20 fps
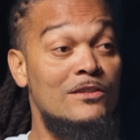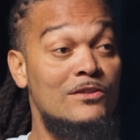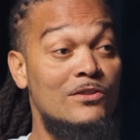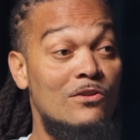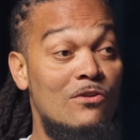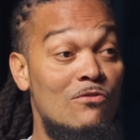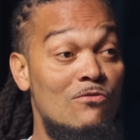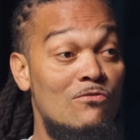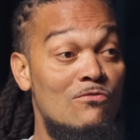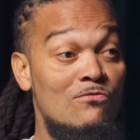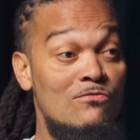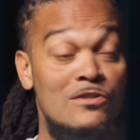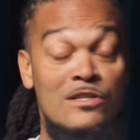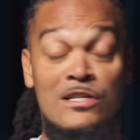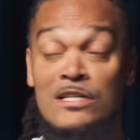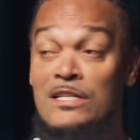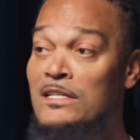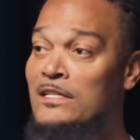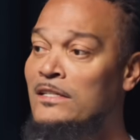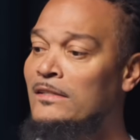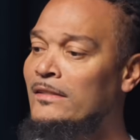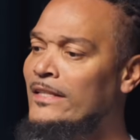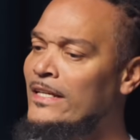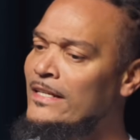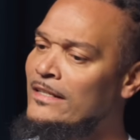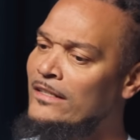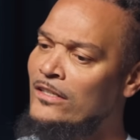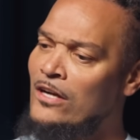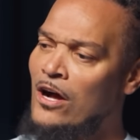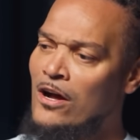So I
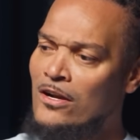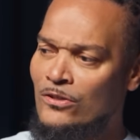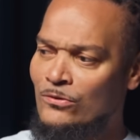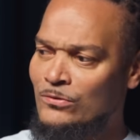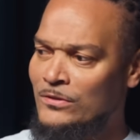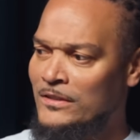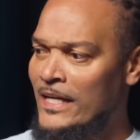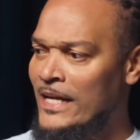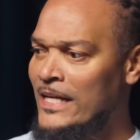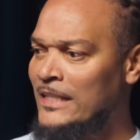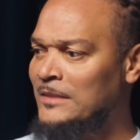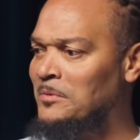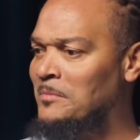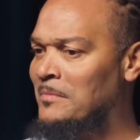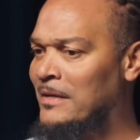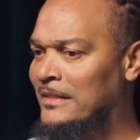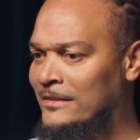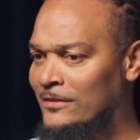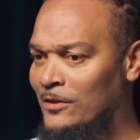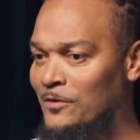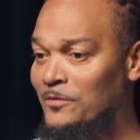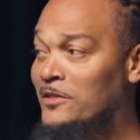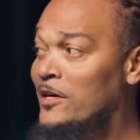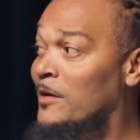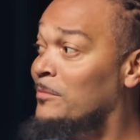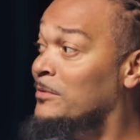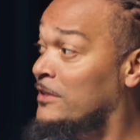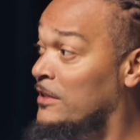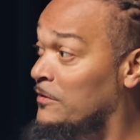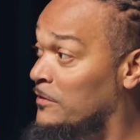think Carlos Dansby, myself, a
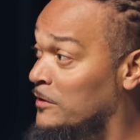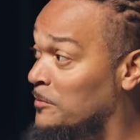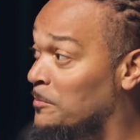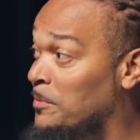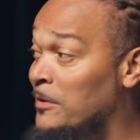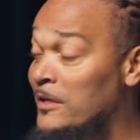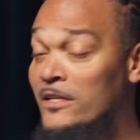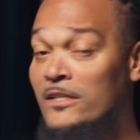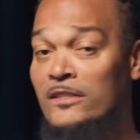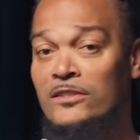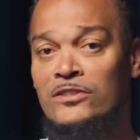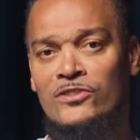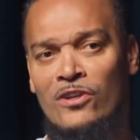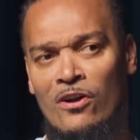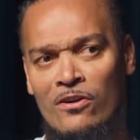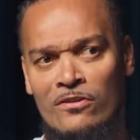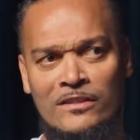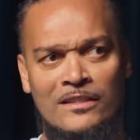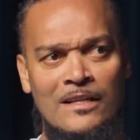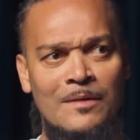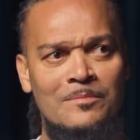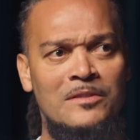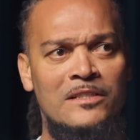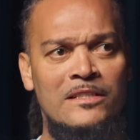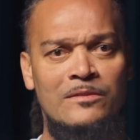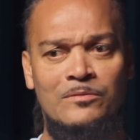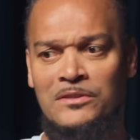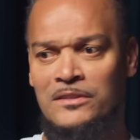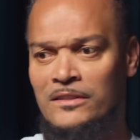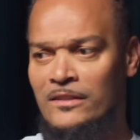couple of defensive players, Starks, I
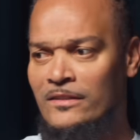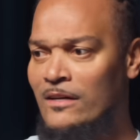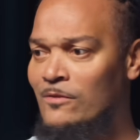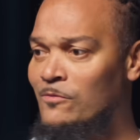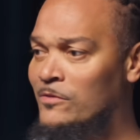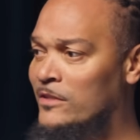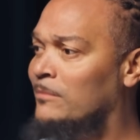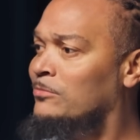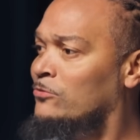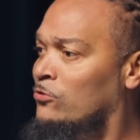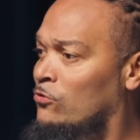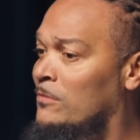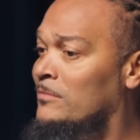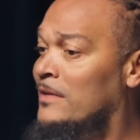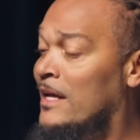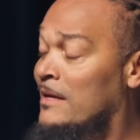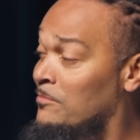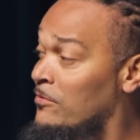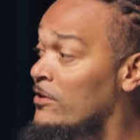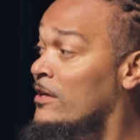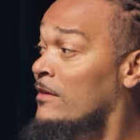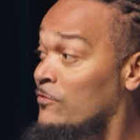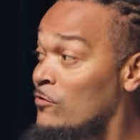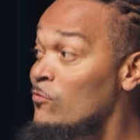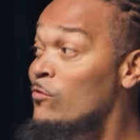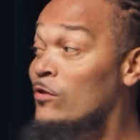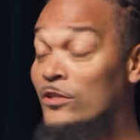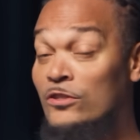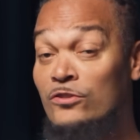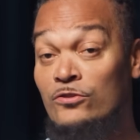believe, was still there, went up to him like, bro, if you
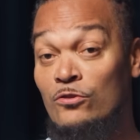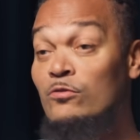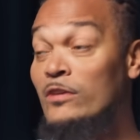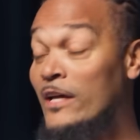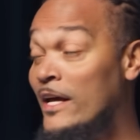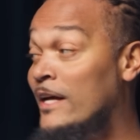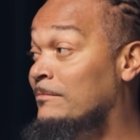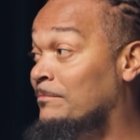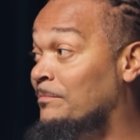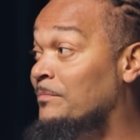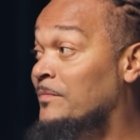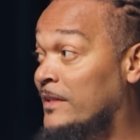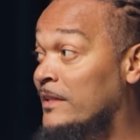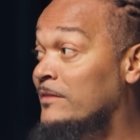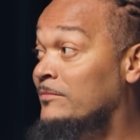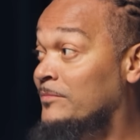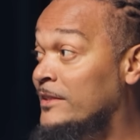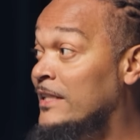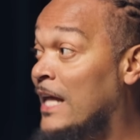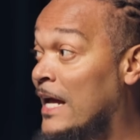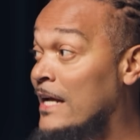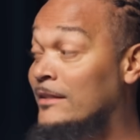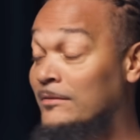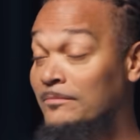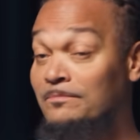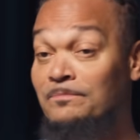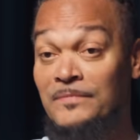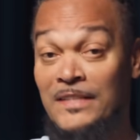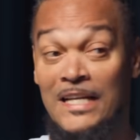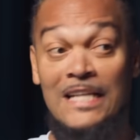wanna do that, like,
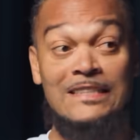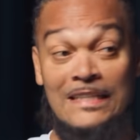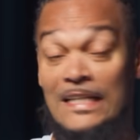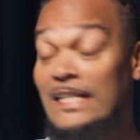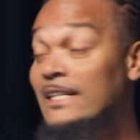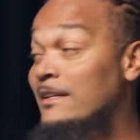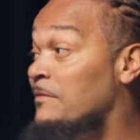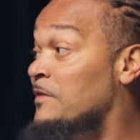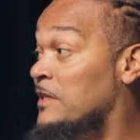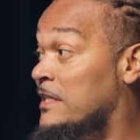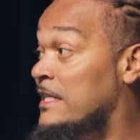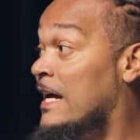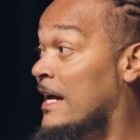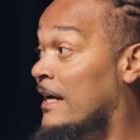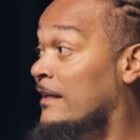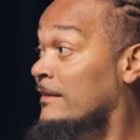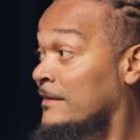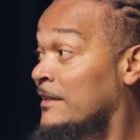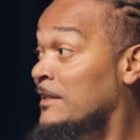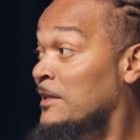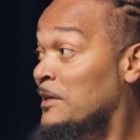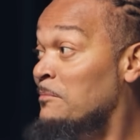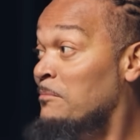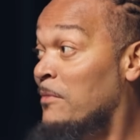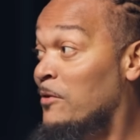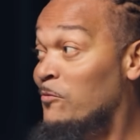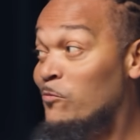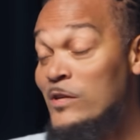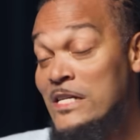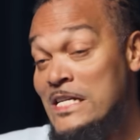let's live in that.
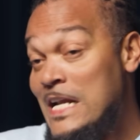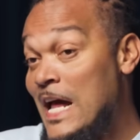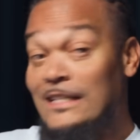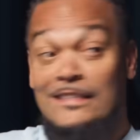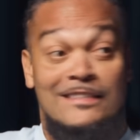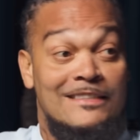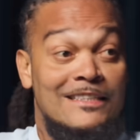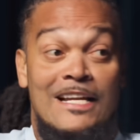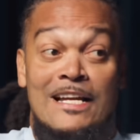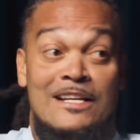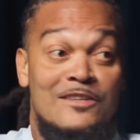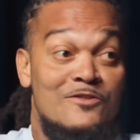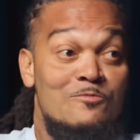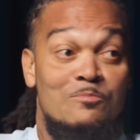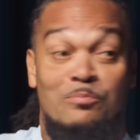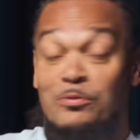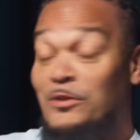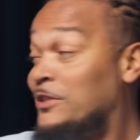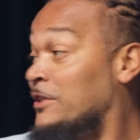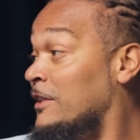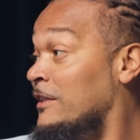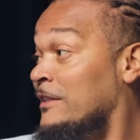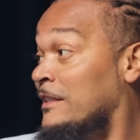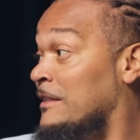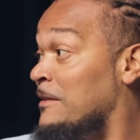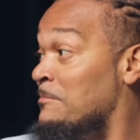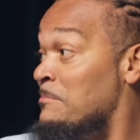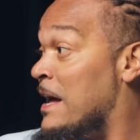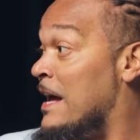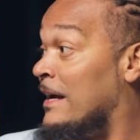But we not just letting you push us in
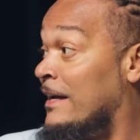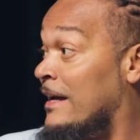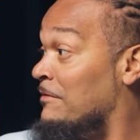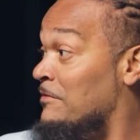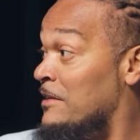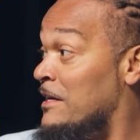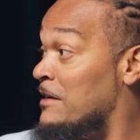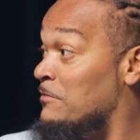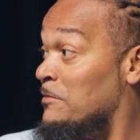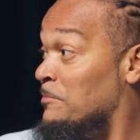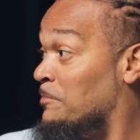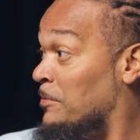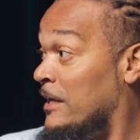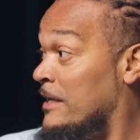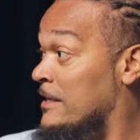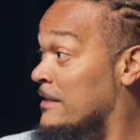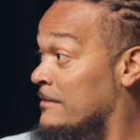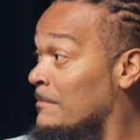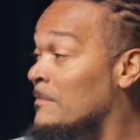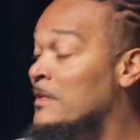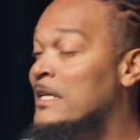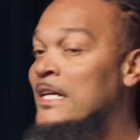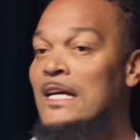the back after every play.